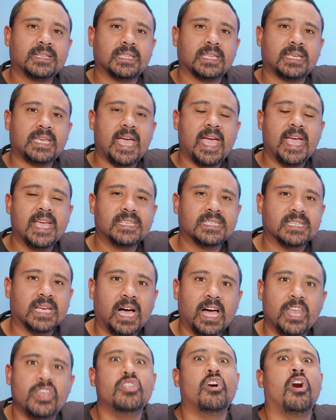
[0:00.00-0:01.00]
to the case
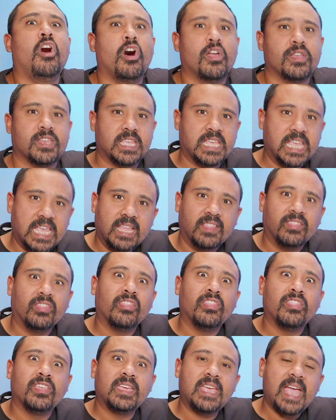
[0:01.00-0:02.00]
are not
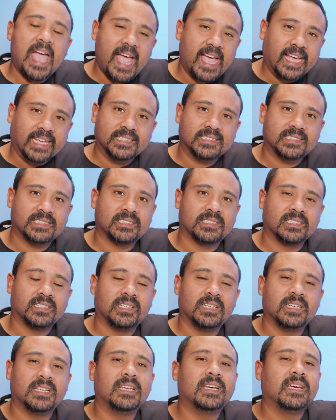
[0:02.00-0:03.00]
in the case.
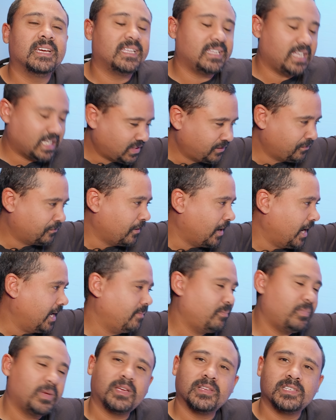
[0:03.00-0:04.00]
That's
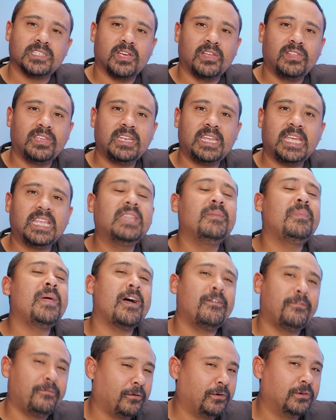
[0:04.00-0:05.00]
fine, because you only need
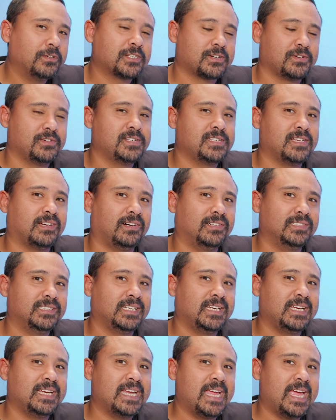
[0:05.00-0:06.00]
about 4 screws to
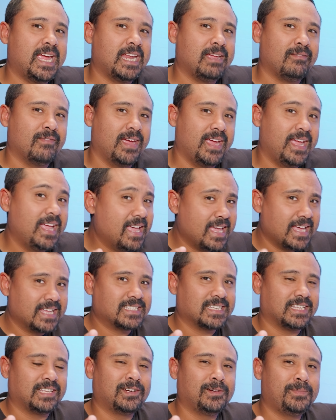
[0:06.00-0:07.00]
hold it in anyway.
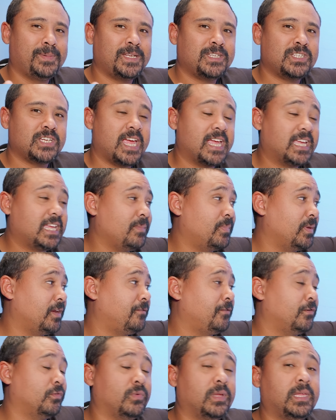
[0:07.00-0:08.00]
It's a little bit janky, but
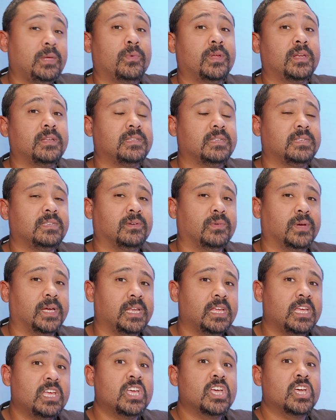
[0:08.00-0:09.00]
if you really wanted to do
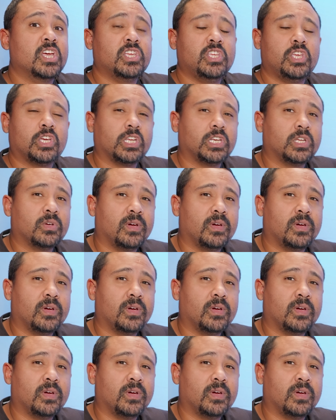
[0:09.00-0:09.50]
it, you can